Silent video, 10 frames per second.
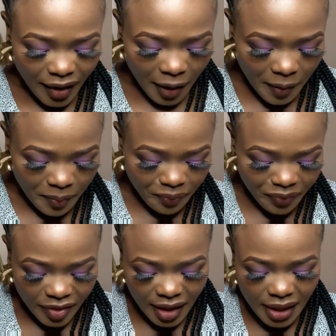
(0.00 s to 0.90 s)

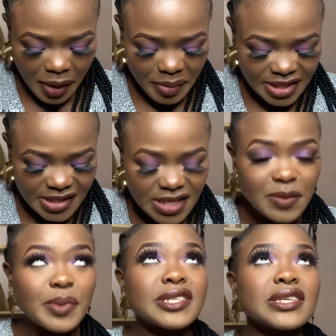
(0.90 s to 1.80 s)
They come in six
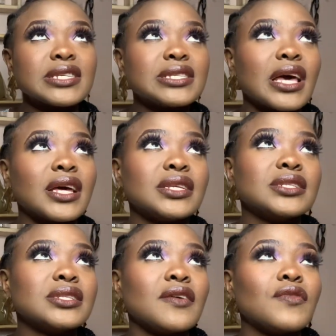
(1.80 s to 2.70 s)
pieces,
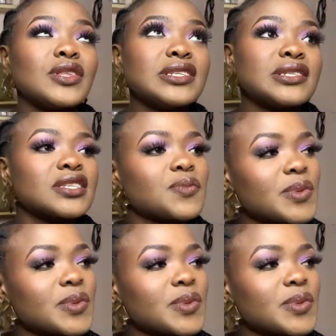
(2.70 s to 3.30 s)
and for these six